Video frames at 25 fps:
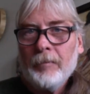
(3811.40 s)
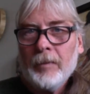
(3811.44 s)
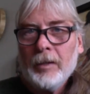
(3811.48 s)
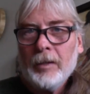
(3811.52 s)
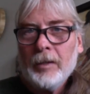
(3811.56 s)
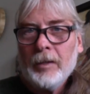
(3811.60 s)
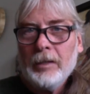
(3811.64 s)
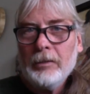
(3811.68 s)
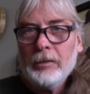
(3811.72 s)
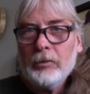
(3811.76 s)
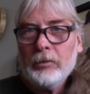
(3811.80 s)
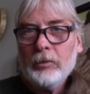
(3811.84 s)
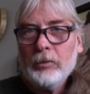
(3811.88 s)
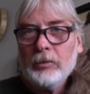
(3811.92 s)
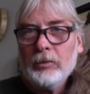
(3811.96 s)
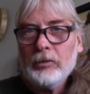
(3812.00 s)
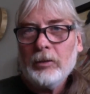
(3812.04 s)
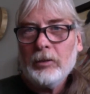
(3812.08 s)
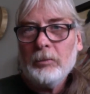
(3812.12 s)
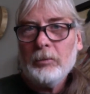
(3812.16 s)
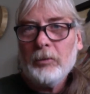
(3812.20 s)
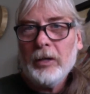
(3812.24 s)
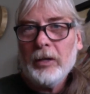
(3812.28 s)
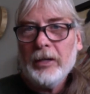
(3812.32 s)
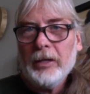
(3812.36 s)
and so in
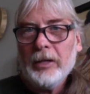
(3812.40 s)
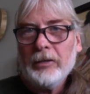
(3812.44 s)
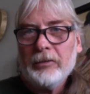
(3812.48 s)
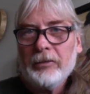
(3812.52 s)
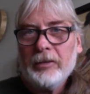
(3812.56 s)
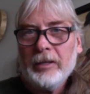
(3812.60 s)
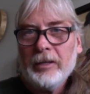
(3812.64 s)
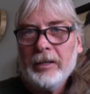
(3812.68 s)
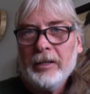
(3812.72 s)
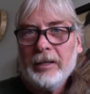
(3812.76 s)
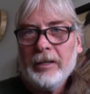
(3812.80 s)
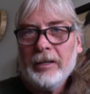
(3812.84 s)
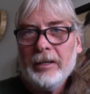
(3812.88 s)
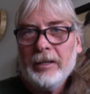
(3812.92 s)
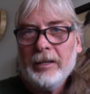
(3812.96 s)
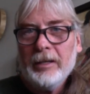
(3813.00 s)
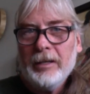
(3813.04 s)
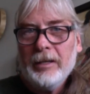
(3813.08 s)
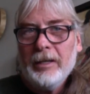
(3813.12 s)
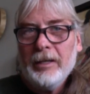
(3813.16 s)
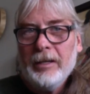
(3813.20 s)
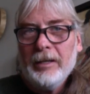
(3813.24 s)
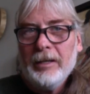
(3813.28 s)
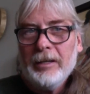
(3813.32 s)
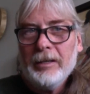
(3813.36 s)
some ways the,
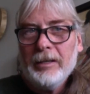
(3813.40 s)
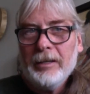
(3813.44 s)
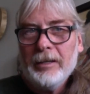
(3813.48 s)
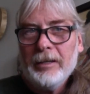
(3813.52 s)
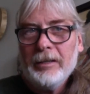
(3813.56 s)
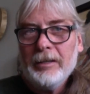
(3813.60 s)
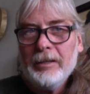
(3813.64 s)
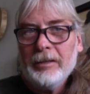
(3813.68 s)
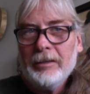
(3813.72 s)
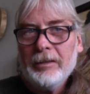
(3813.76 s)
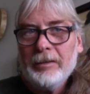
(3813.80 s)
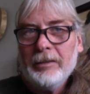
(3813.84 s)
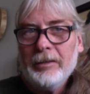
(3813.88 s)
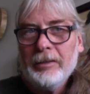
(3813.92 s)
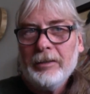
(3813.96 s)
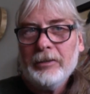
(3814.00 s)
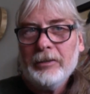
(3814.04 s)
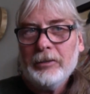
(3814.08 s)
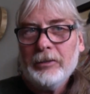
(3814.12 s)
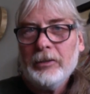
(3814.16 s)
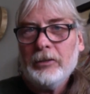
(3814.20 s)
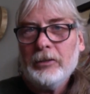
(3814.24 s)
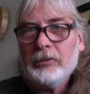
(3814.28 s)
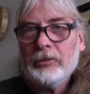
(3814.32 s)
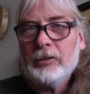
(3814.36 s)
uh, there,
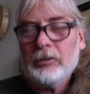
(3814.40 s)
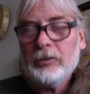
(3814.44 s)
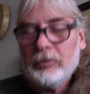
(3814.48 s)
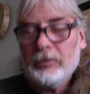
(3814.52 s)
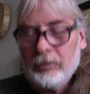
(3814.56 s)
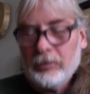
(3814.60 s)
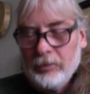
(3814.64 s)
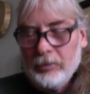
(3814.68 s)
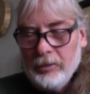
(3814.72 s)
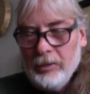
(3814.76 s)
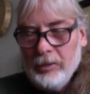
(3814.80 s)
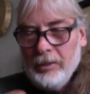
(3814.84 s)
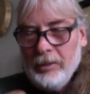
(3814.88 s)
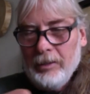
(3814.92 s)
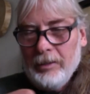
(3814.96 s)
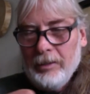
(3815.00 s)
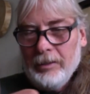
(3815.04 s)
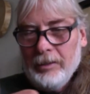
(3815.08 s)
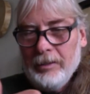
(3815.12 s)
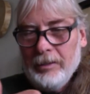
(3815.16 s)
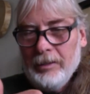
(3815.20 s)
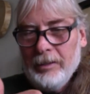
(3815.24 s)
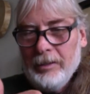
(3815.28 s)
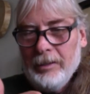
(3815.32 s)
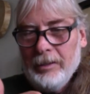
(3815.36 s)
there's this
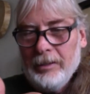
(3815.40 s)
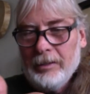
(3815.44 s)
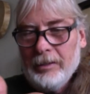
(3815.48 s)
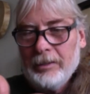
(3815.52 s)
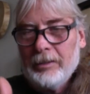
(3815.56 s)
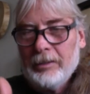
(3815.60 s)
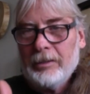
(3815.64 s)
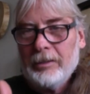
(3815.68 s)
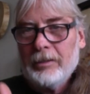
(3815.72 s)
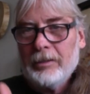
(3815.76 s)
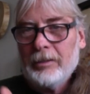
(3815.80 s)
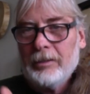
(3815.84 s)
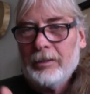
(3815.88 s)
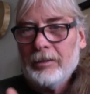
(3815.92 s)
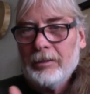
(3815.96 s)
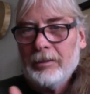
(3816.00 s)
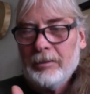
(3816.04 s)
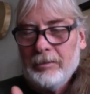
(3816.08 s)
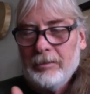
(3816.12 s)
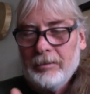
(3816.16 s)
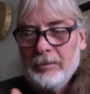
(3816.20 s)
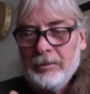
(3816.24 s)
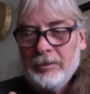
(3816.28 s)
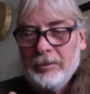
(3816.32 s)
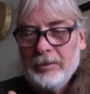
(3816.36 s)

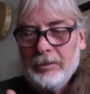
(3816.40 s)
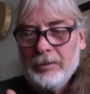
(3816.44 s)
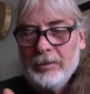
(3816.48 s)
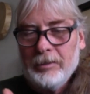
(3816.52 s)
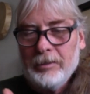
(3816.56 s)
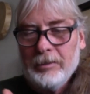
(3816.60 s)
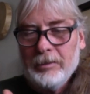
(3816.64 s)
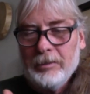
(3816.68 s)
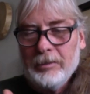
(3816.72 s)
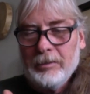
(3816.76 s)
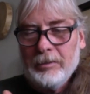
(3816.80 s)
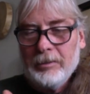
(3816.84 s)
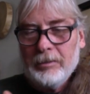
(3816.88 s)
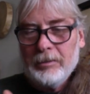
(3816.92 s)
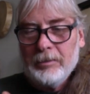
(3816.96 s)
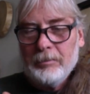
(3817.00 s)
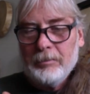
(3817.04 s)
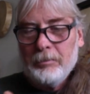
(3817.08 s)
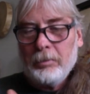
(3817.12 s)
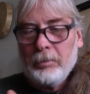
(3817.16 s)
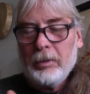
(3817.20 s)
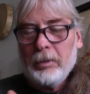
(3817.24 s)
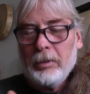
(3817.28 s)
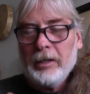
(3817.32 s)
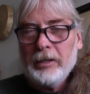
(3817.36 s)
uh,
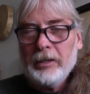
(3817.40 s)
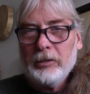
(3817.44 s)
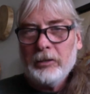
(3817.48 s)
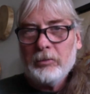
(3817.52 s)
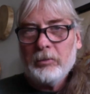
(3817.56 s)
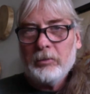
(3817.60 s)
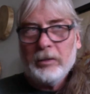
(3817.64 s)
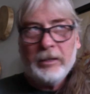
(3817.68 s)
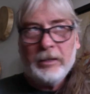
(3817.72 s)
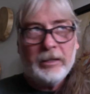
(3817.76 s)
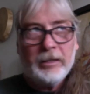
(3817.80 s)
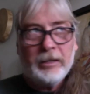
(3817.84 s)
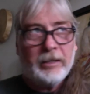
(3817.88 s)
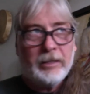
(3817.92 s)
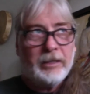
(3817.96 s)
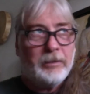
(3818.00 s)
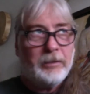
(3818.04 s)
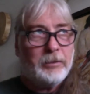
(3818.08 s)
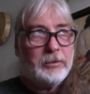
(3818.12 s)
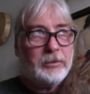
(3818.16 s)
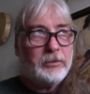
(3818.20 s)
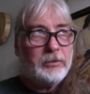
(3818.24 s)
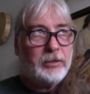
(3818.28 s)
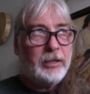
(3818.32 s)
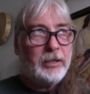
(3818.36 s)
place where I
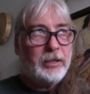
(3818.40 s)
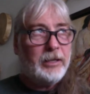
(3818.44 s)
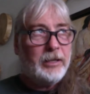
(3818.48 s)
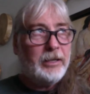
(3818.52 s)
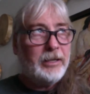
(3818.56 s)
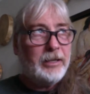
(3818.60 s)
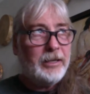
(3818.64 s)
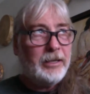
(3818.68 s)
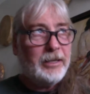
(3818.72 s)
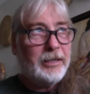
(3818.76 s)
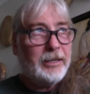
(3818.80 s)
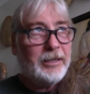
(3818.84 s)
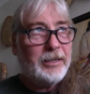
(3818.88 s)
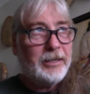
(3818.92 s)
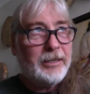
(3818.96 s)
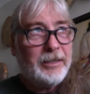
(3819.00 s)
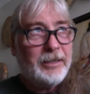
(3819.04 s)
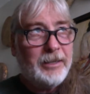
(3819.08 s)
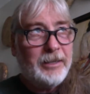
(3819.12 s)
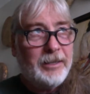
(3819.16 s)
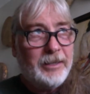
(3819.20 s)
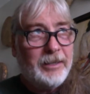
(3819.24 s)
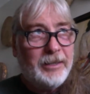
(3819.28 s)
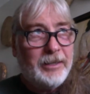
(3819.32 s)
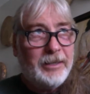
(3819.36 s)
would say
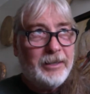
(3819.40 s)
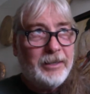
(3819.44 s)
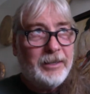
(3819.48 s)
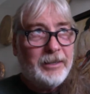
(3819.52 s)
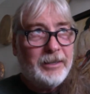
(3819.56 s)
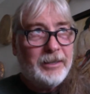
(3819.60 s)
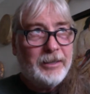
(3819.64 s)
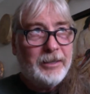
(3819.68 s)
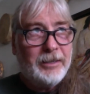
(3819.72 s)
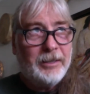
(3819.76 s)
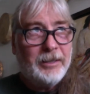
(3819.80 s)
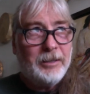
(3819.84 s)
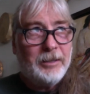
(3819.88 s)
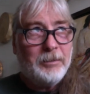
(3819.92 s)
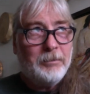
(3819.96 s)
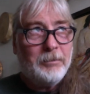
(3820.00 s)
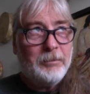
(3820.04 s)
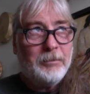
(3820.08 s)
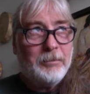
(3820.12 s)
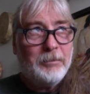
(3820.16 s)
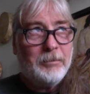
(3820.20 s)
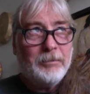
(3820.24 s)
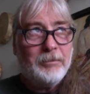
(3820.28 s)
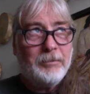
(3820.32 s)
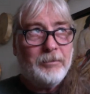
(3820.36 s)
uh, um,
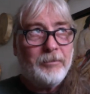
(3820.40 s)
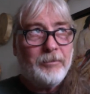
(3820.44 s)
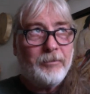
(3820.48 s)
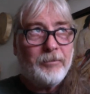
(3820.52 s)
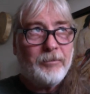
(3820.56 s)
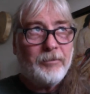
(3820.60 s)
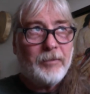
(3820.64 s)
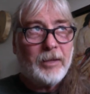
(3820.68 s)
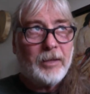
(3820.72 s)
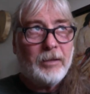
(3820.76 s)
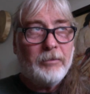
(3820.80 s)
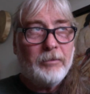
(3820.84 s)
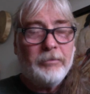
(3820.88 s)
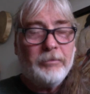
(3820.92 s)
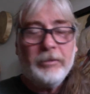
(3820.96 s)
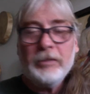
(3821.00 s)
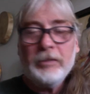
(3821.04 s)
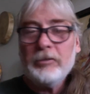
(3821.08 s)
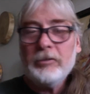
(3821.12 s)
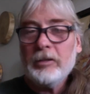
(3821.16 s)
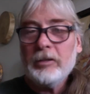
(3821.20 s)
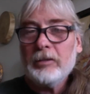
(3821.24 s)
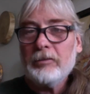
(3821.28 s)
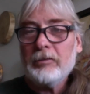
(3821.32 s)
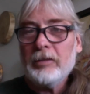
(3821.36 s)

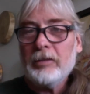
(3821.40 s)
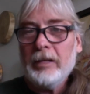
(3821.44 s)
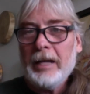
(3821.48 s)
physics and